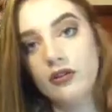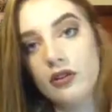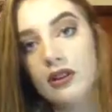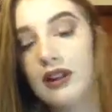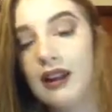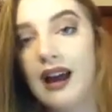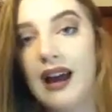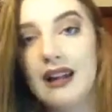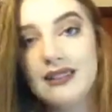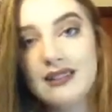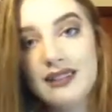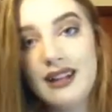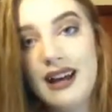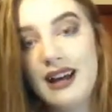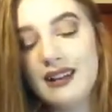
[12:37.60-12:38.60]
of go like hand
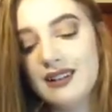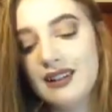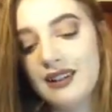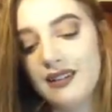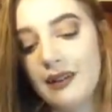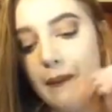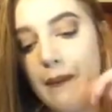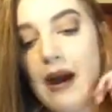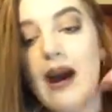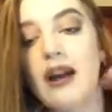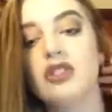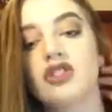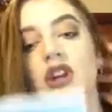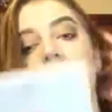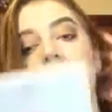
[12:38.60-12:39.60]
in hand, like they match.